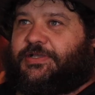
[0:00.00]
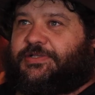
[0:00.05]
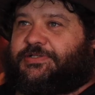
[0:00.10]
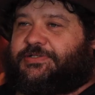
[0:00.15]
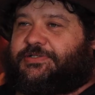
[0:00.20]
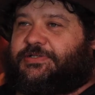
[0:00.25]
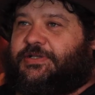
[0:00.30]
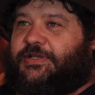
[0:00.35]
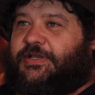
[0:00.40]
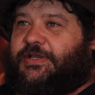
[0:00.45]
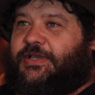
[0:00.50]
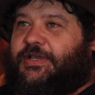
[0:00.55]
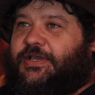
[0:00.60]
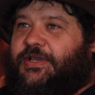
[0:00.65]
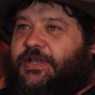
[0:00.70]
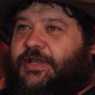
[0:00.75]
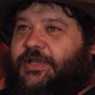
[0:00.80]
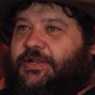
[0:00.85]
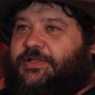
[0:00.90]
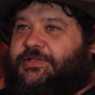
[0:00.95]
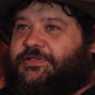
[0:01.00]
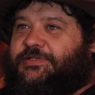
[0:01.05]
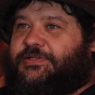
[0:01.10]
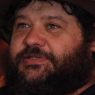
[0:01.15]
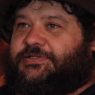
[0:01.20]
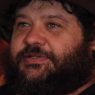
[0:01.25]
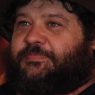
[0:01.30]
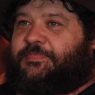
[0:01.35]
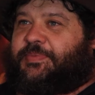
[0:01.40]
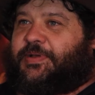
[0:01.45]
It's
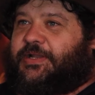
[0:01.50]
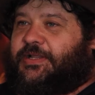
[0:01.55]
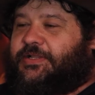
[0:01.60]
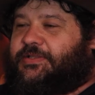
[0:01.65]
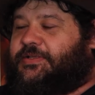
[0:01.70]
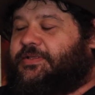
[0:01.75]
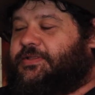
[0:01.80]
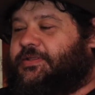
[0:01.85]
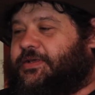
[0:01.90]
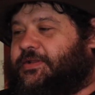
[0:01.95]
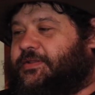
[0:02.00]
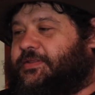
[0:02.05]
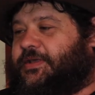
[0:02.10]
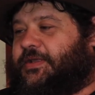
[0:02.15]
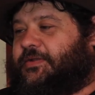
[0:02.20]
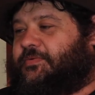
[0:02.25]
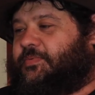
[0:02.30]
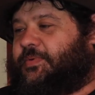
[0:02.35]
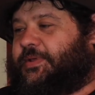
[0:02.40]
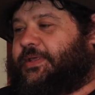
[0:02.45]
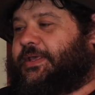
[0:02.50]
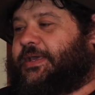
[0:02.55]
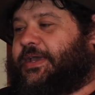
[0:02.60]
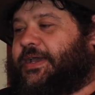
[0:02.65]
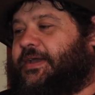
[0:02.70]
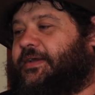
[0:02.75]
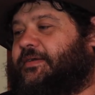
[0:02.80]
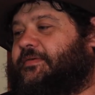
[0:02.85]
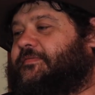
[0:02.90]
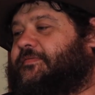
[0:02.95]
this ability that we
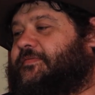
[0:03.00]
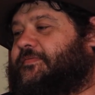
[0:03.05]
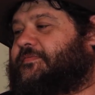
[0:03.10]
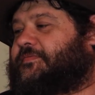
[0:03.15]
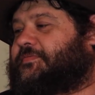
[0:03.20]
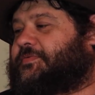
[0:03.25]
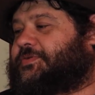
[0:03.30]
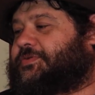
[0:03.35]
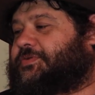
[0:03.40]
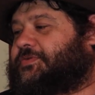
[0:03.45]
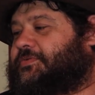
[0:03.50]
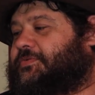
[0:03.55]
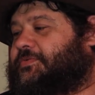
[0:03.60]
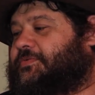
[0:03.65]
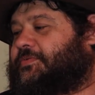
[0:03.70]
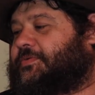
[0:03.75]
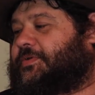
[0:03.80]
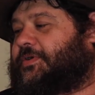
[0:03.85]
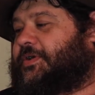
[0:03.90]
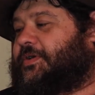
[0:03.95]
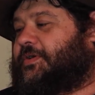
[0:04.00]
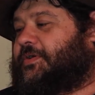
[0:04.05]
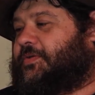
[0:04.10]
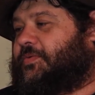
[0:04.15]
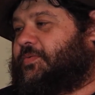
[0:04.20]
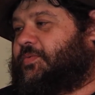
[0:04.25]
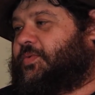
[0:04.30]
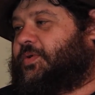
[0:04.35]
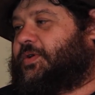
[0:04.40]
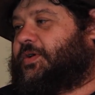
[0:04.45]
have to
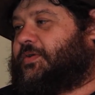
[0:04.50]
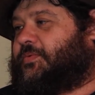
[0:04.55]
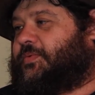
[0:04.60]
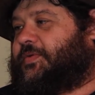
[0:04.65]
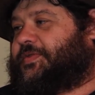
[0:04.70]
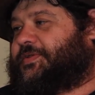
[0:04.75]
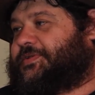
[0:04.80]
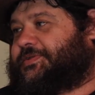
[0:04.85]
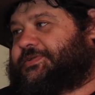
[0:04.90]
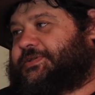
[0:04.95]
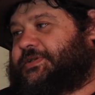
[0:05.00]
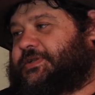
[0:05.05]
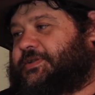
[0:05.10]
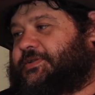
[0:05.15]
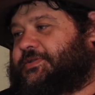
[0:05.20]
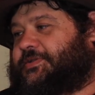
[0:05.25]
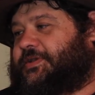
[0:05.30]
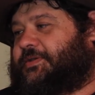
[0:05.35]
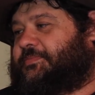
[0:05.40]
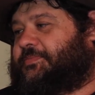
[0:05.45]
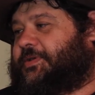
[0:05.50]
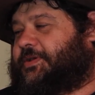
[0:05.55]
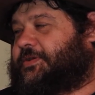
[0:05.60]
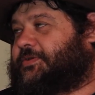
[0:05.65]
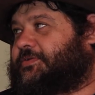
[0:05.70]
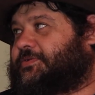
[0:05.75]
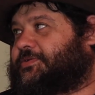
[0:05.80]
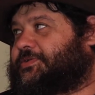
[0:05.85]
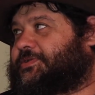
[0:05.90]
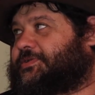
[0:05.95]
work with acidity,
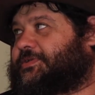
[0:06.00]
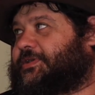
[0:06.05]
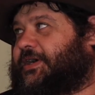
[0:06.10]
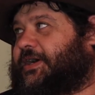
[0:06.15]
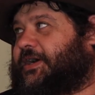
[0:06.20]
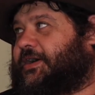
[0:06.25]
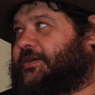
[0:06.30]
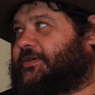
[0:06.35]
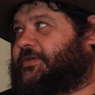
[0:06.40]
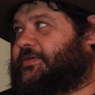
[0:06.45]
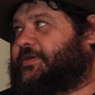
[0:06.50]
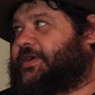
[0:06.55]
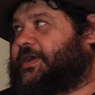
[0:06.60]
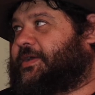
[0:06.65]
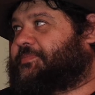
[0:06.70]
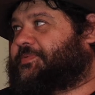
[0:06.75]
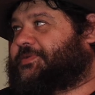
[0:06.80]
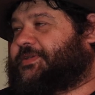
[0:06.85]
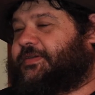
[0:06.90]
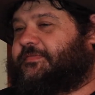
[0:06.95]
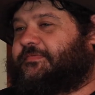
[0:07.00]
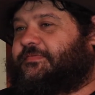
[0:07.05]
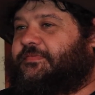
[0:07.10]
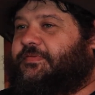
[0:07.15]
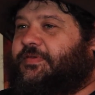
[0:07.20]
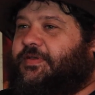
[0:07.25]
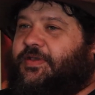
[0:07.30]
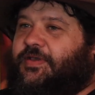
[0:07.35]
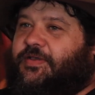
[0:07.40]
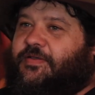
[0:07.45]
because our grapes have
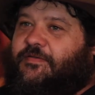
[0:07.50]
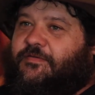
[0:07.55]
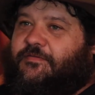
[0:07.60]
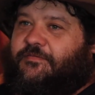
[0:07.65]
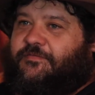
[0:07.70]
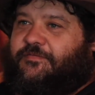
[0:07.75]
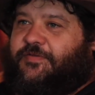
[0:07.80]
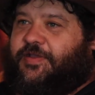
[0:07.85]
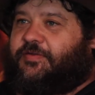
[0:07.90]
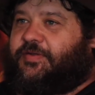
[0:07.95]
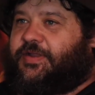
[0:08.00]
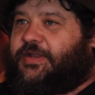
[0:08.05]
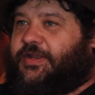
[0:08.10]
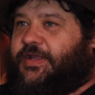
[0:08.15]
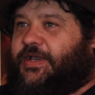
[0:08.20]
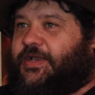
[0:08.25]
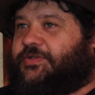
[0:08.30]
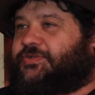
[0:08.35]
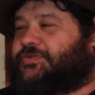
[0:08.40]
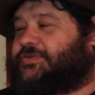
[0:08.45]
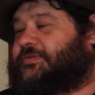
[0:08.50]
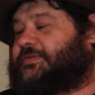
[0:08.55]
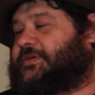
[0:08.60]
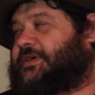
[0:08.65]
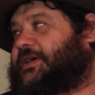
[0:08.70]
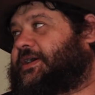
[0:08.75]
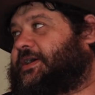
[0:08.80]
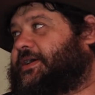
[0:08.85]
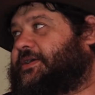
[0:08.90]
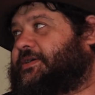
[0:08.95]
very natural
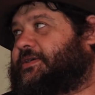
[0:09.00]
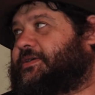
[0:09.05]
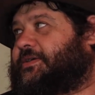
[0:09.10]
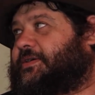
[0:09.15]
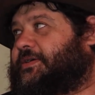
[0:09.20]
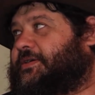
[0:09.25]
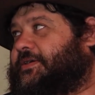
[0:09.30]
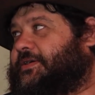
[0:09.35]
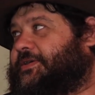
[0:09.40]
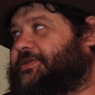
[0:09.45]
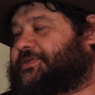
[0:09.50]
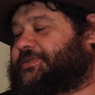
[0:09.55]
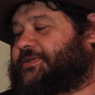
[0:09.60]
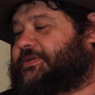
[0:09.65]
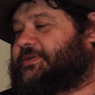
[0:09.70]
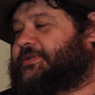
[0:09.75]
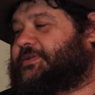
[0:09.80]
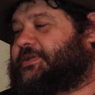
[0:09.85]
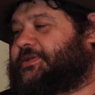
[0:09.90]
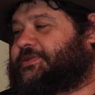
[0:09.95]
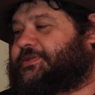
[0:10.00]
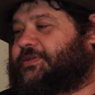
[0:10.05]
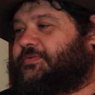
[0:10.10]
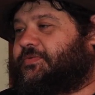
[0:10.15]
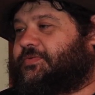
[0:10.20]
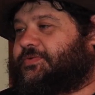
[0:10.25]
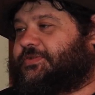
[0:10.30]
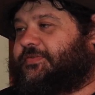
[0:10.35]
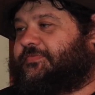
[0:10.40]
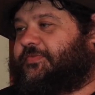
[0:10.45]
high acidities and
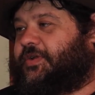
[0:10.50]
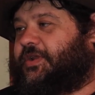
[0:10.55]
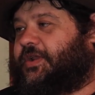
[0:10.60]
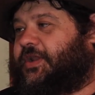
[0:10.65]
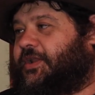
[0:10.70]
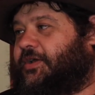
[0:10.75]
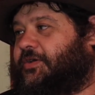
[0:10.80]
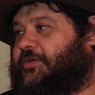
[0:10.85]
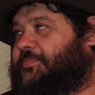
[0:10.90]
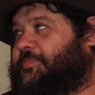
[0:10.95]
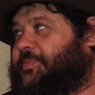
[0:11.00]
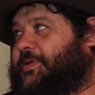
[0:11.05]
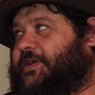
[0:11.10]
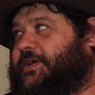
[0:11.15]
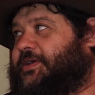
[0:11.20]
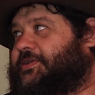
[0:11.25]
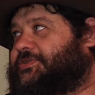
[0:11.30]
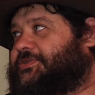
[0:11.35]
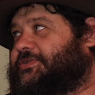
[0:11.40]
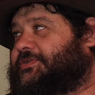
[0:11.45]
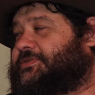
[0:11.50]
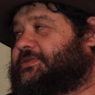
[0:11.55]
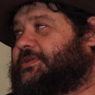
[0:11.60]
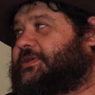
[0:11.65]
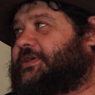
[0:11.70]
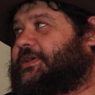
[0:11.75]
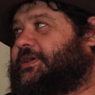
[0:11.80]
also very low pHs.